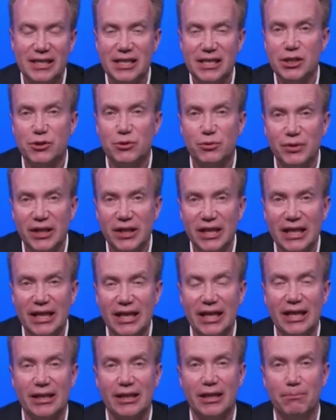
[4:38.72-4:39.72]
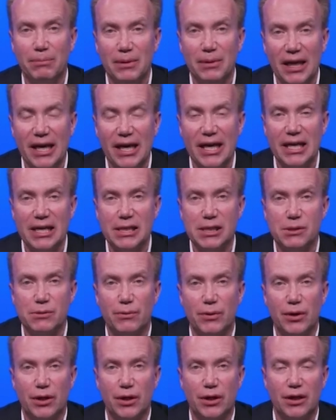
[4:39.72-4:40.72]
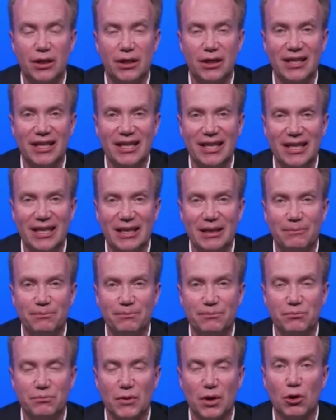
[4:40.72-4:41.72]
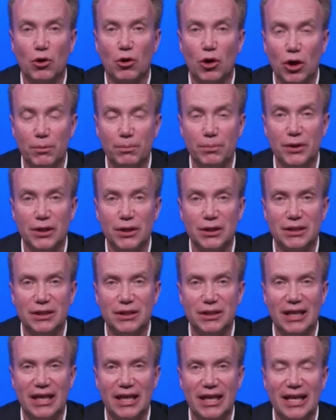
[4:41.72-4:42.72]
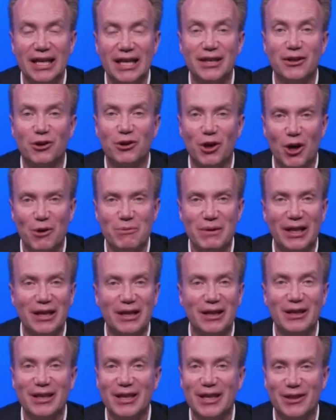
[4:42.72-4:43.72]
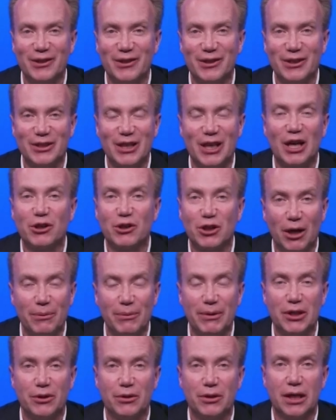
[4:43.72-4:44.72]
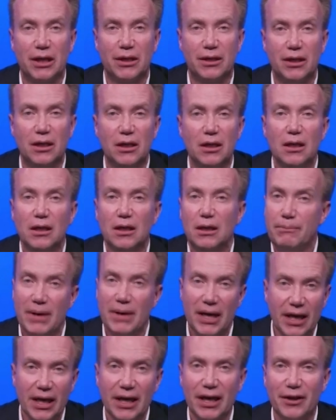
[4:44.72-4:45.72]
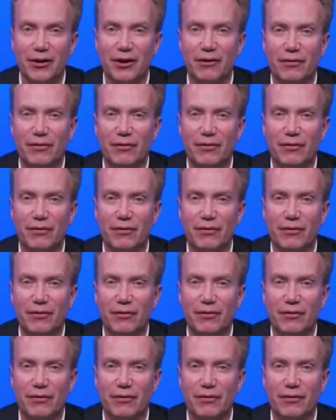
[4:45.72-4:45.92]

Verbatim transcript: this is really the place where um, corporates and governmental leaders are coming together making a